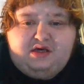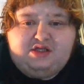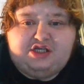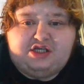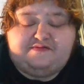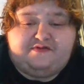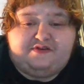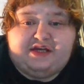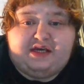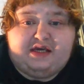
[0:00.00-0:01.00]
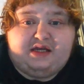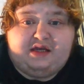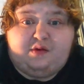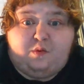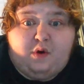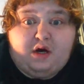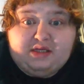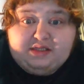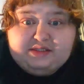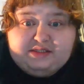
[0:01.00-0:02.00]
just for taking it
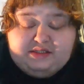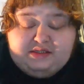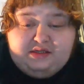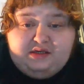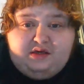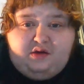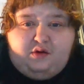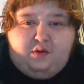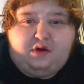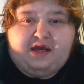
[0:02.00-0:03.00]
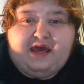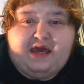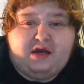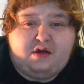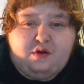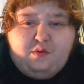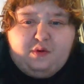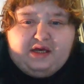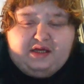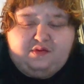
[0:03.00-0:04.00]
once. Or
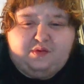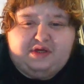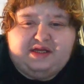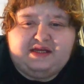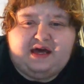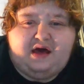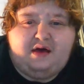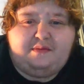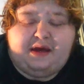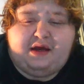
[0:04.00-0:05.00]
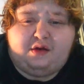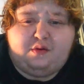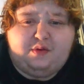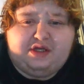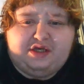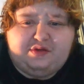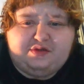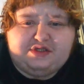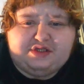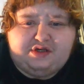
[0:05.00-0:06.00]
heroin. We need to help heroin
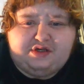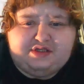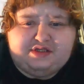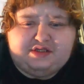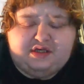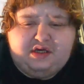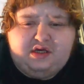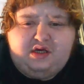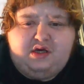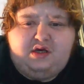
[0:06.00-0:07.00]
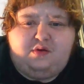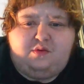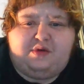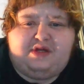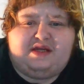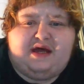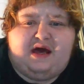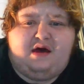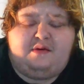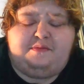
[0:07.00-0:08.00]
users. We need to
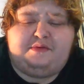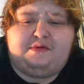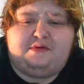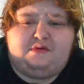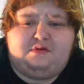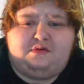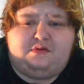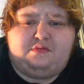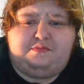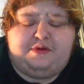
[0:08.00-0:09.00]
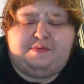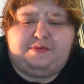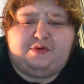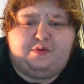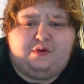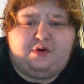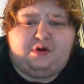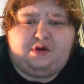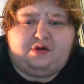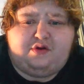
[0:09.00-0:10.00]
help people who
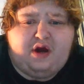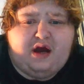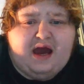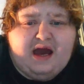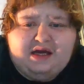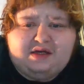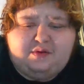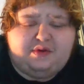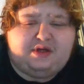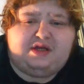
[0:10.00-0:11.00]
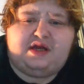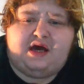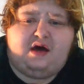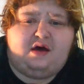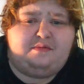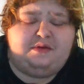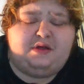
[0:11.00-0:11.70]
are crack, we need to help